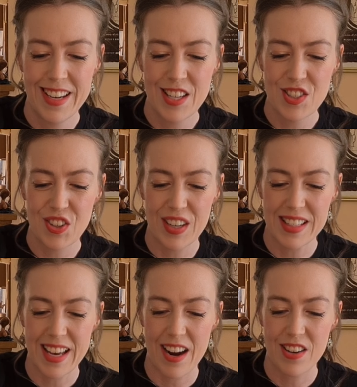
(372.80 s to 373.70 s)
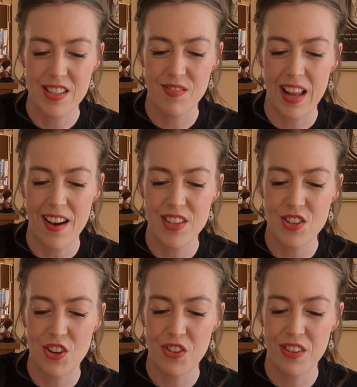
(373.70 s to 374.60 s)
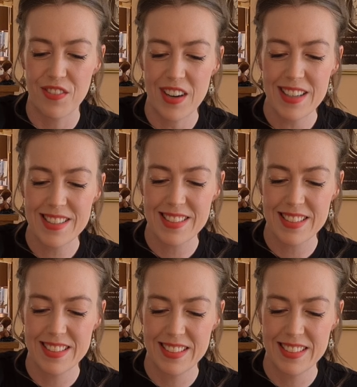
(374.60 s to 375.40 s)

just gonna scatter some lavender over first.